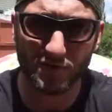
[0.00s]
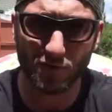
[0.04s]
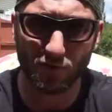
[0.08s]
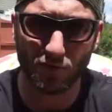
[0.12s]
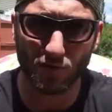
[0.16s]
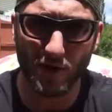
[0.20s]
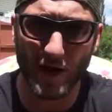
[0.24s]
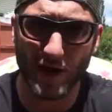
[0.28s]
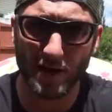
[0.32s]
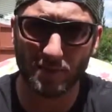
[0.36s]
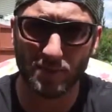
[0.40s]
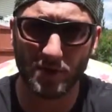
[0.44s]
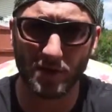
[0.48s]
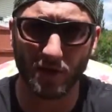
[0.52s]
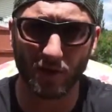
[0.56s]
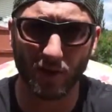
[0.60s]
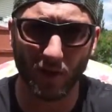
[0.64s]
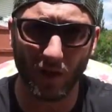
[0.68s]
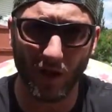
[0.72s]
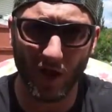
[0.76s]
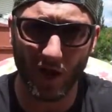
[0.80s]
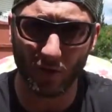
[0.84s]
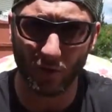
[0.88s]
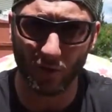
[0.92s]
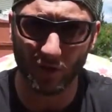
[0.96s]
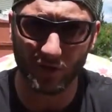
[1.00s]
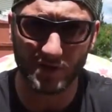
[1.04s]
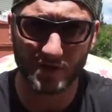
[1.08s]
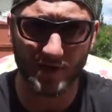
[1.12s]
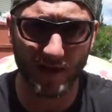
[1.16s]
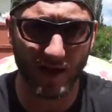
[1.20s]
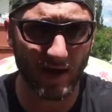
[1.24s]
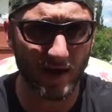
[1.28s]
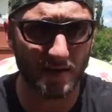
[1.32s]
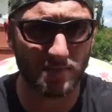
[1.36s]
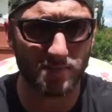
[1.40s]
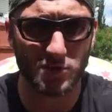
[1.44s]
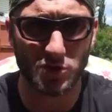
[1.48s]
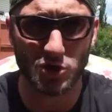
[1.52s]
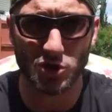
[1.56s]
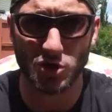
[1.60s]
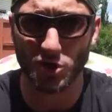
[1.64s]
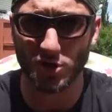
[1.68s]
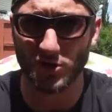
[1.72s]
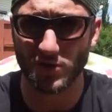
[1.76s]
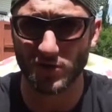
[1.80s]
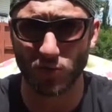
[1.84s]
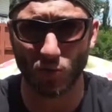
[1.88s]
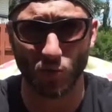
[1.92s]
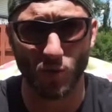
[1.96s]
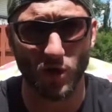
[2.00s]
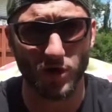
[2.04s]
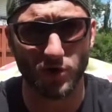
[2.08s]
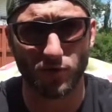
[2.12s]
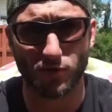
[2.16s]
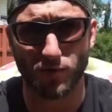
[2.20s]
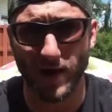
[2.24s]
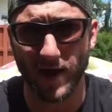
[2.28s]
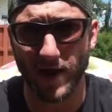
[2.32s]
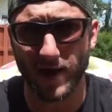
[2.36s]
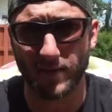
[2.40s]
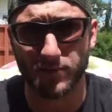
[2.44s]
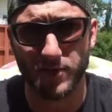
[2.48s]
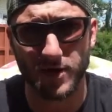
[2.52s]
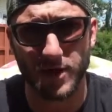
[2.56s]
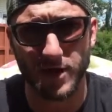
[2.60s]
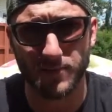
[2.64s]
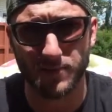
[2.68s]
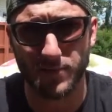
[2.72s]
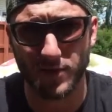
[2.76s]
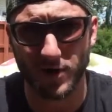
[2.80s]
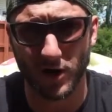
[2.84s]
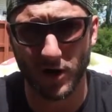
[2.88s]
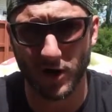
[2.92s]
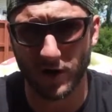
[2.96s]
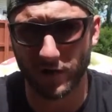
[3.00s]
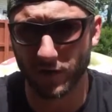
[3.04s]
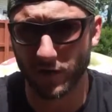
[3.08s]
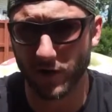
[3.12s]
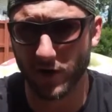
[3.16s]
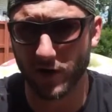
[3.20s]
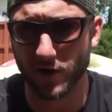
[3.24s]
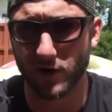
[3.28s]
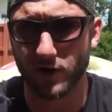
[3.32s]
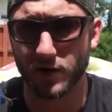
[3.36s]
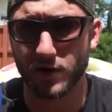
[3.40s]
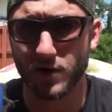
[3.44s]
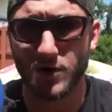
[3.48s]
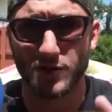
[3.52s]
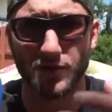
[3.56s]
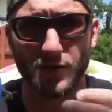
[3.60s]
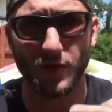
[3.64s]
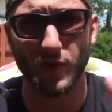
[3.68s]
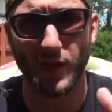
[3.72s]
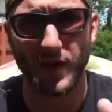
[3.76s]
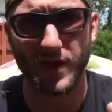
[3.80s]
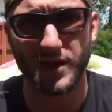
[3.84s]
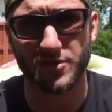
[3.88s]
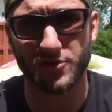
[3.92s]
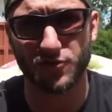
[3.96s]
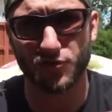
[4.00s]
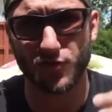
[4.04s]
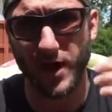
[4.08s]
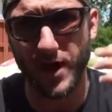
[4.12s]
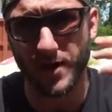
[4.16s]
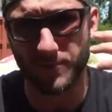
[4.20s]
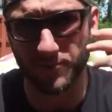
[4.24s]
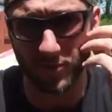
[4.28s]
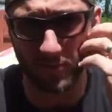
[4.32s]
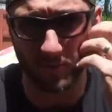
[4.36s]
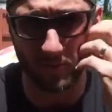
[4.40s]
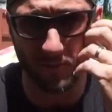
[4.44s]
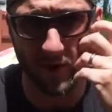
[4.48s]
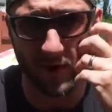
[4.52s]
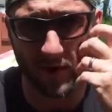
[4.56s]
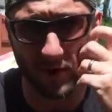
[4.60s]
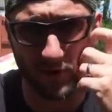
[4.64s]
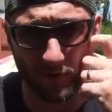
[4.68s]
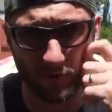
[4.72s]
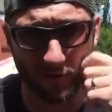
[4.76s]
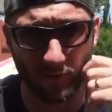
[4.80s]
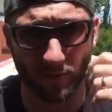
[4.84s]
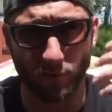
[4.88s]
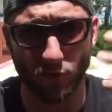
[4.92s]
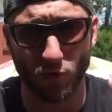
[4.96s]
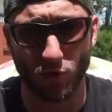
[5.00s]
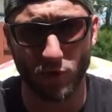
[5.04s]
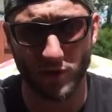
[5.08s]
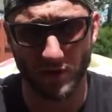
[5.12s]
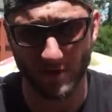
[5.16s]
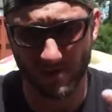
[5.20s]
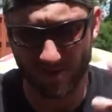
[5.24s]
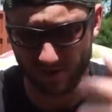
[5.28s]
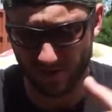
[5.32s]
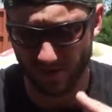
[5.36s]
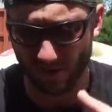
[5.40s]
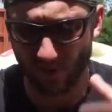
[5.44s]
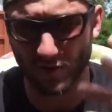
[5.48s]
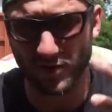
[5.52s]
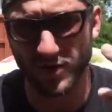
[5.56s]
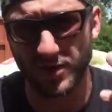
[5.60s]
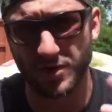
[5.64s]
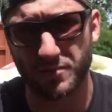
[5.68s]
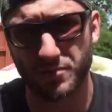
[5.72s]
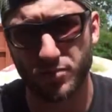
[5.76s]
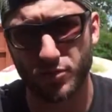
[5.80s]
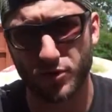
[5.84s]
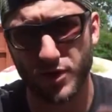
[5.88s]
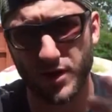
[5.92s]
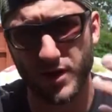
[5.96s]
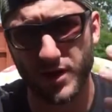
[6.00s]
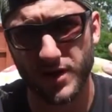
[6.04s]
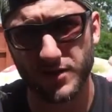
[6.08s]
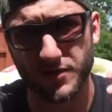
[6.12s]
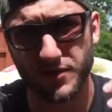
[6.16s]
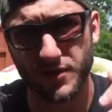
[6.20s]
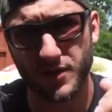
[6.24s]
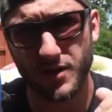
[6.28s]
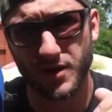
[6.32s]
to wrap it a lot with tape, just one wrap, keep it on there. The less wrap the better, the more it's still gonna breathe.